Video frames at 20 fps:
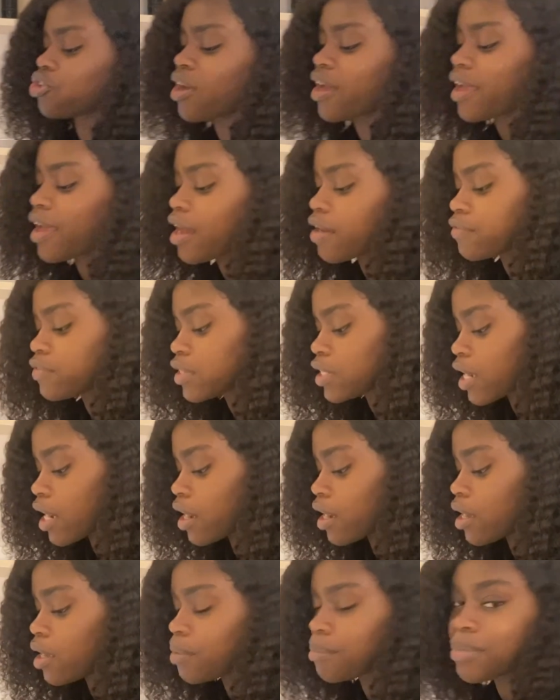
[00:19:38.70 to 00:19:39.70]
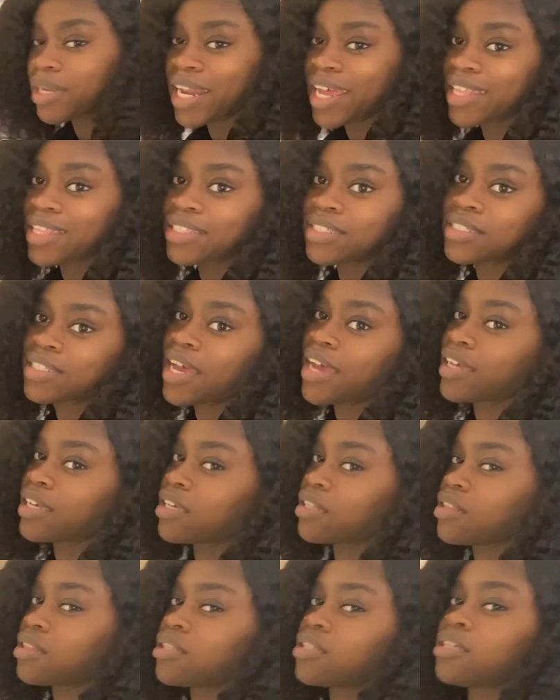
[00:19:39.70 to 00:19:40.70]
have time, but at least I get
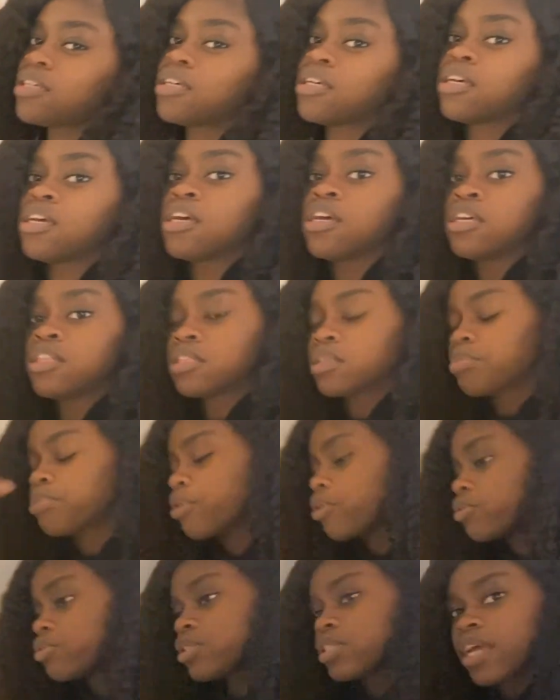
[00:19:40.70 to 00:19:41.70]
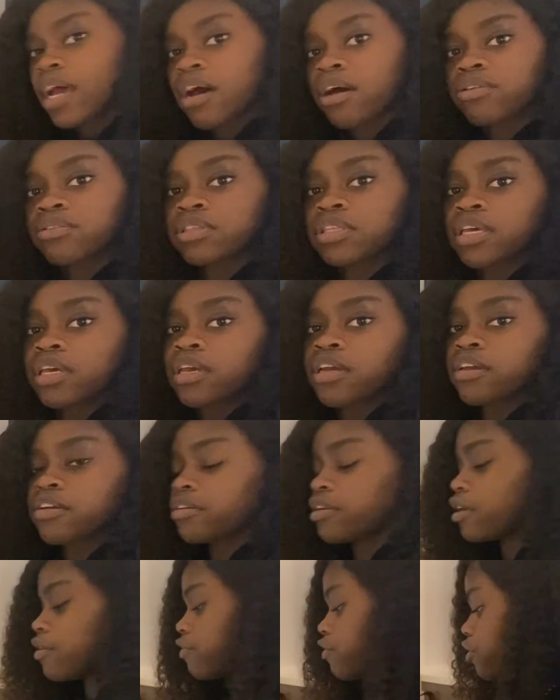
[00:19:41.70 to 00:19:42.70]
the post out there and
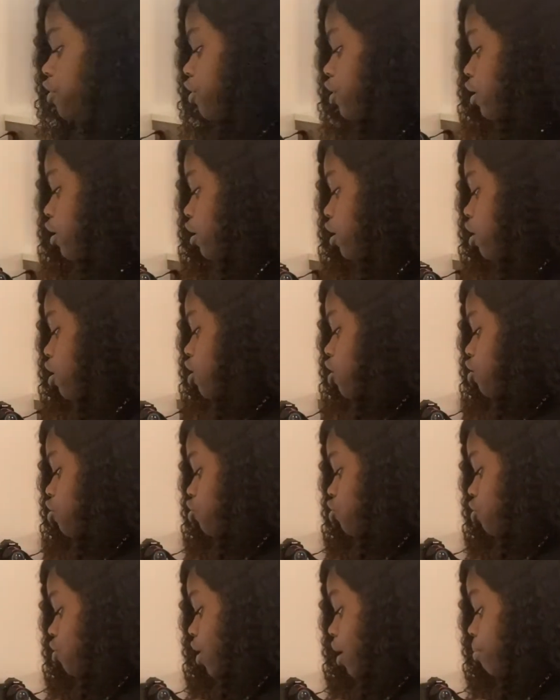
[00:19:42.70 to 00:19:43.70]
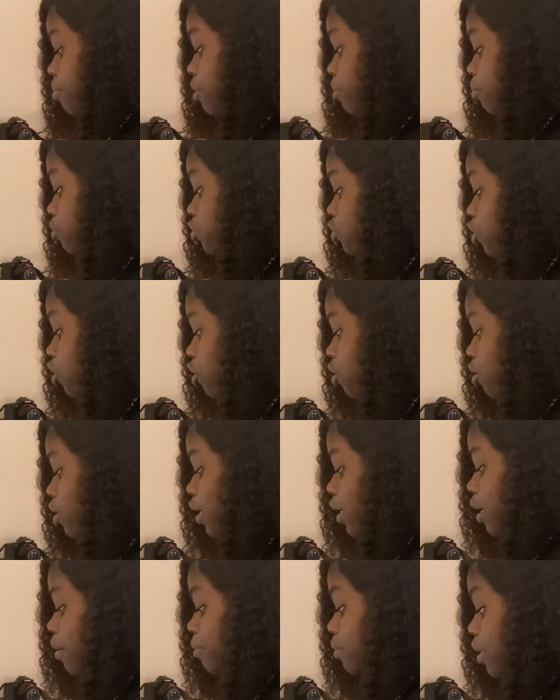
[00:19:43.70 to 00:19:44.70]
everything so that people know like
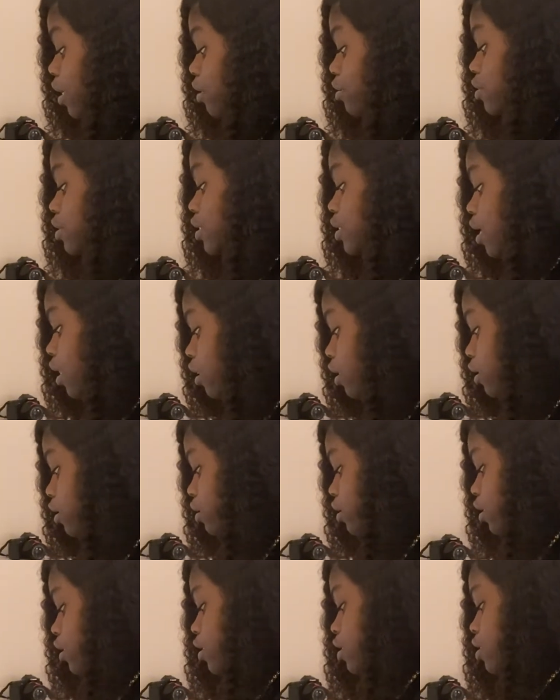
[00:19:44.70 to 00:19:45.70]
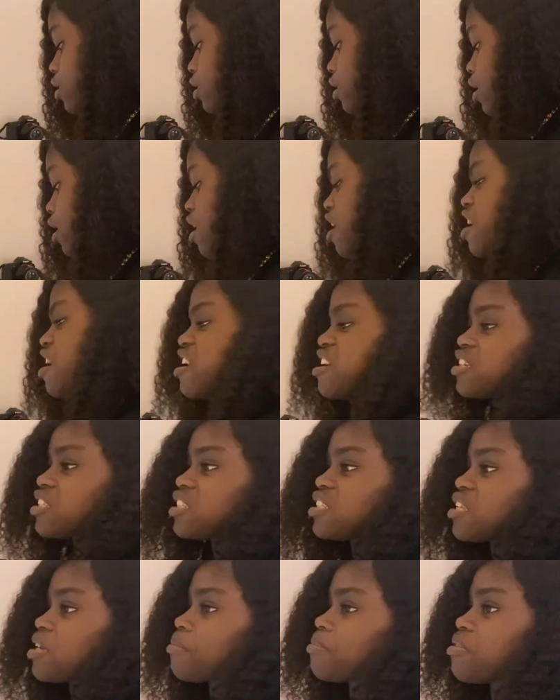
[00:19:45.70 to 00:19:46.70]
I'm now selling this.
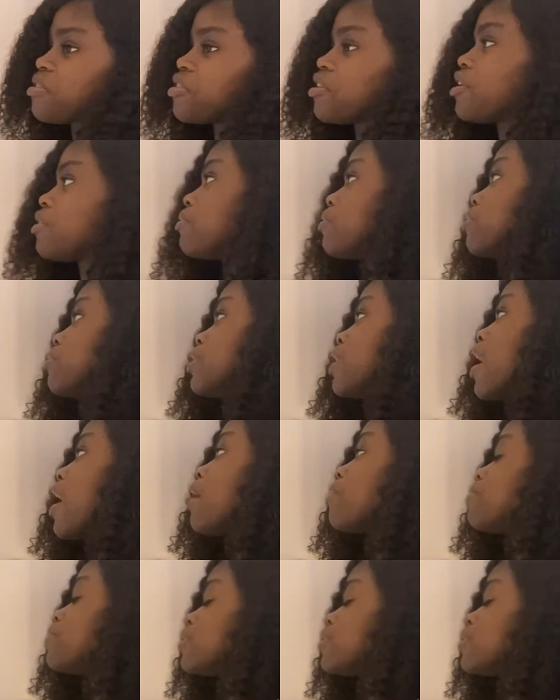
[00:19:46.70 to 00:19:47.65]
Except then what would happen